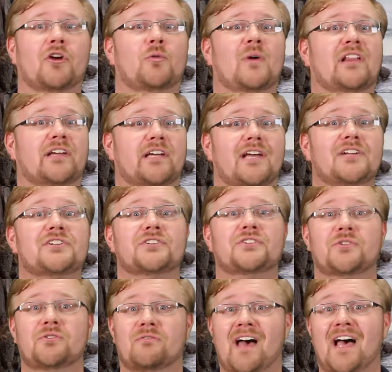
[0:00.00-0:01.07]
their relegation
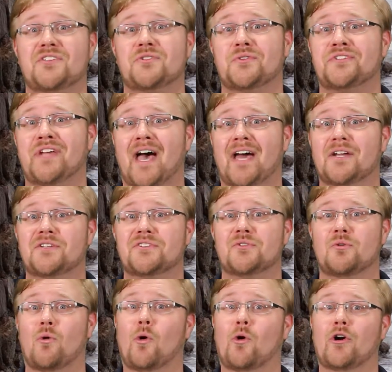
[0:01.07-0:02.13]
to vassal status
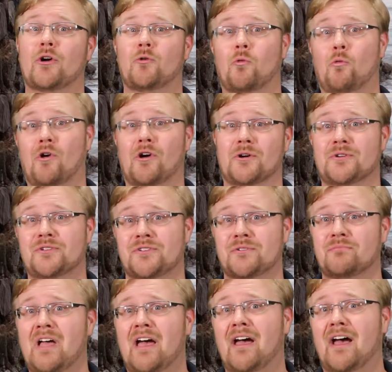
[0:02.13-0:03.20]
or worse,
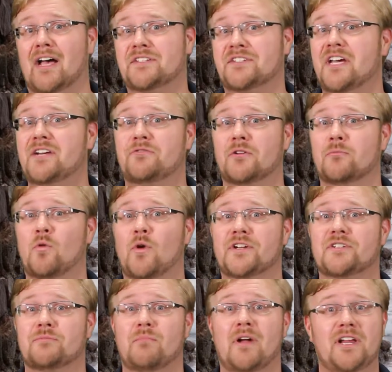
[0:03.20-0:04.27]
a state from
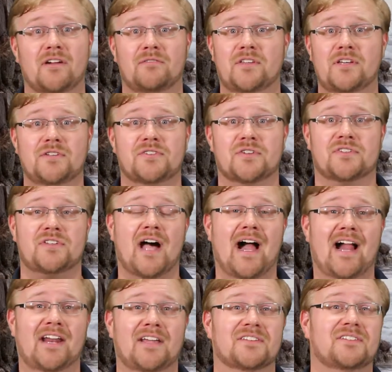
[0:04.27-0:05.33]
which many of these
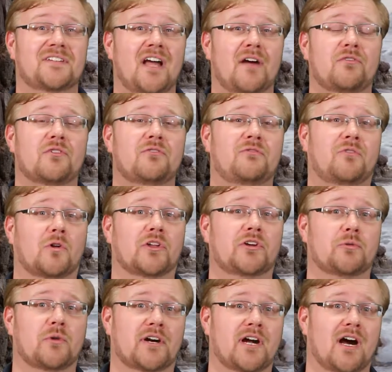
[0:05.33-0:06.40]
societies never
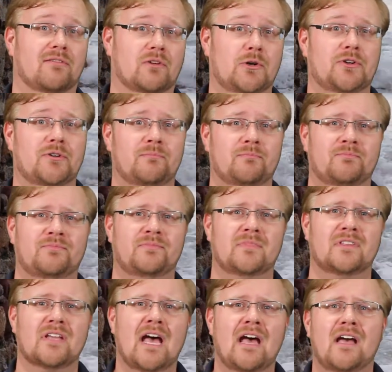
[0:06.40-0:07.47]
fully recovered.
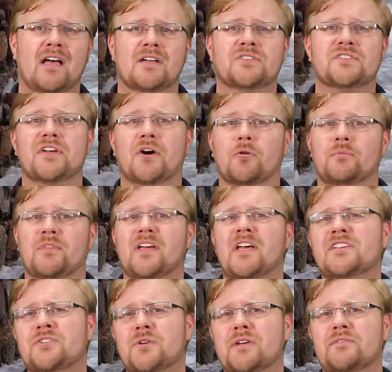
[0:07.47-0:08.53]
So, the
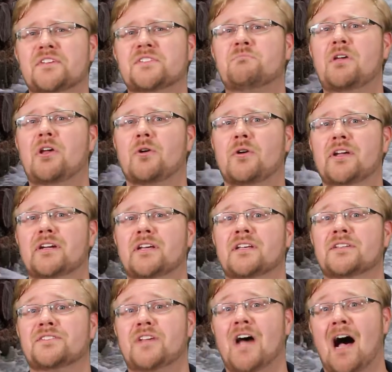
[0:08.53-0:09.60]
history of this period
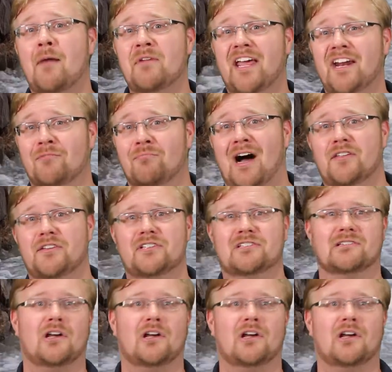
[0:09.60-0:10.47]
is dominated by these